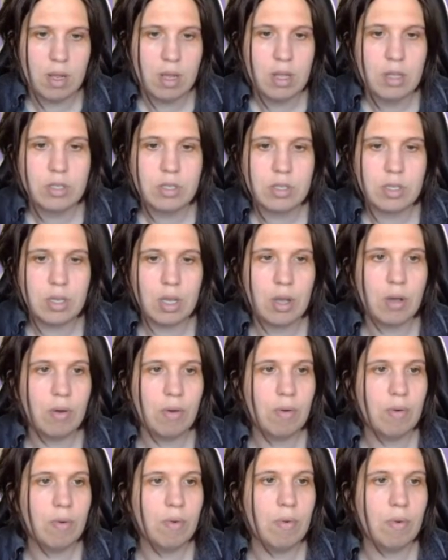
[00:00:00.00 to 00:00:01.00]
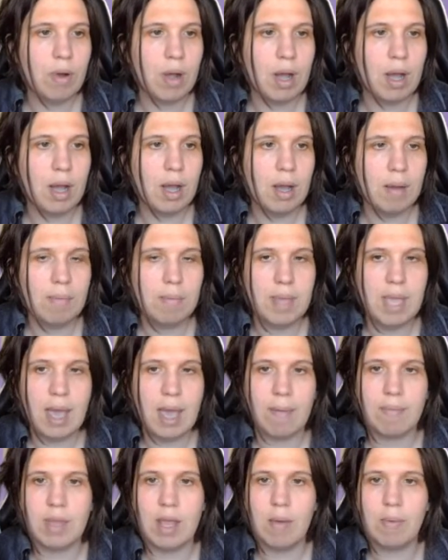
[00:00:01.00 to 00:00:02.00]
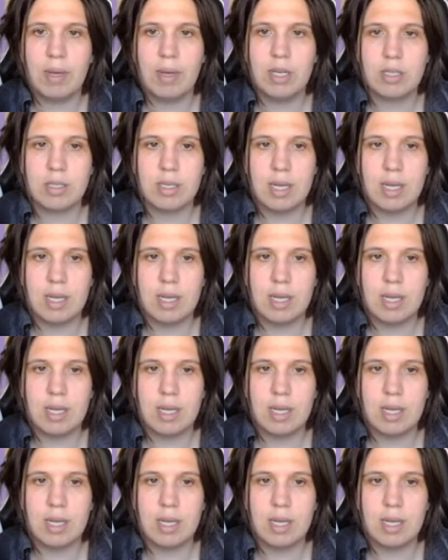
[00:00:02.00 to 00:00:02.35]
So yeah, now we just